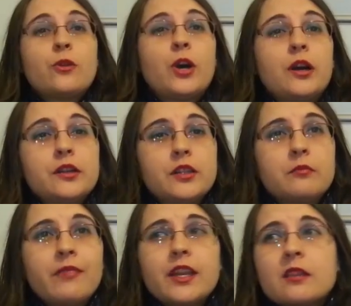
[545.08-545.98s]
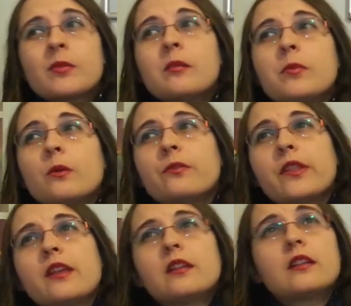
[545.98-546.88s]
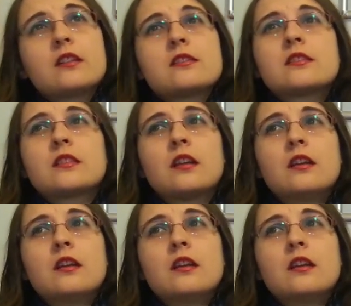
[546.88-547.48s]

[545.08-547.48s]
hug them. Many people think that,